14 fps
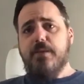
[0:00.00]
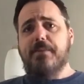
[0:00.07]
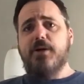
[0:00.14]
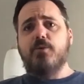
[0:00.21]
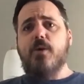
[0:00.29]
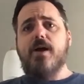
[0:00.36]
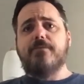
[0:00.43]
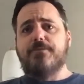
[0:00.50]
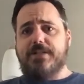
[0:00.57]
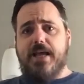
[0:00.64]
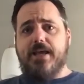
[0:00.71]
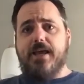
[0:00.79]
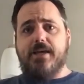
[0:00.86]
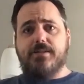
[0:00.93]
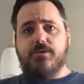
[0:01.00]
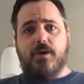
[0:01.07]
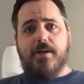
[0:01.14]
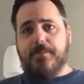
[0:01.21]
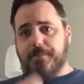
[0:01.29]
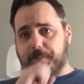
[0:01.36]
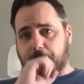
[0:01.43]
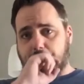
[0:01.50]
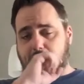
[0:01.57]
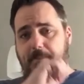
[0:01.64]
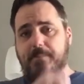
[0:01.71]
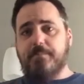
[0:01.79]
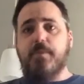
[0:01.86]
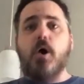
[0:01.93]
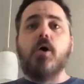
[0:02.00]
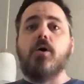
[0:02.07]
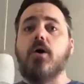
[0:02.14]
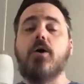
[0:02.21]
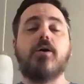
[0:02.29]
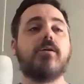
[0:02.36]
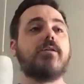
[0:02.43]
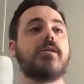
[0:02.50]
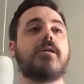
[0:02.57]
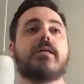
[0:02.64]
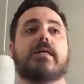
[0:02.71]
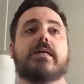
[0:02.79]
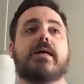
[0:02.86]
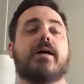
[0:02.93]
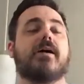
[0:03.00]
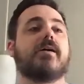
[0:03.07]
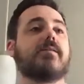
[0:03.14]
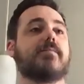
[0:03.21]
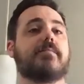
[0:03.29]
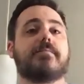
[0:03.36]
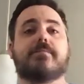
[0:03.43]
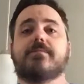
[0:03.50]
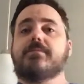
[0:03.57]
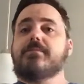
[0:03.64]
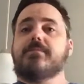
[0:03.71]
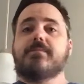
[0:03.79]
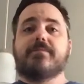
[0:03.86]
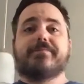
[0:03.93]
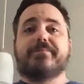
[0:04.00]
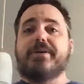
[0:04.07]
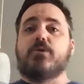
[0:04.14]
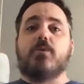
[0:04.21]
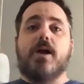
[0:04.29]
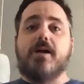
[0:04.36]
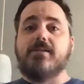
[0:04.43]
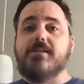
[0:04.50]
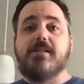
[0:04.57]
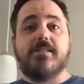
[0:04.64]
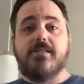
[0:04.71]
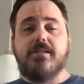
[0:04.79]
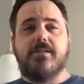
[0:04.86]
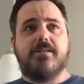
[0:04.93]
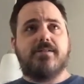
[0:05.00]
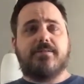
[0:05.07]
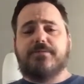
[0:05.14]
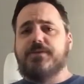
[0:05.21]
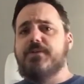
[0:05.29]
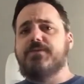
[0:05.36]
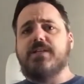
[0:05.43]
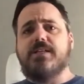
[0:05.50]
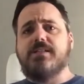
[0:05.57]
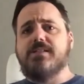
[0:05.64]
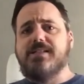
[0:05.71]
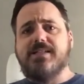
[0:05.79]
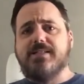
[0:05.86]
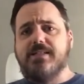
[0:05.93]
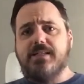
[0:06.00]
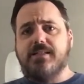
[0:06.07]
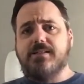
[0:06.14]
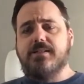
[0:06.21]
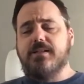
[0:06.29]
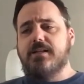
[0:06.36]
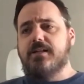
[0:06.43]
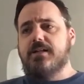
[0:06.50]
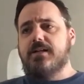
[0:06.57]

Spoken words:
Been around for decades, right? Paul Hall, been around since the 50s, 60s.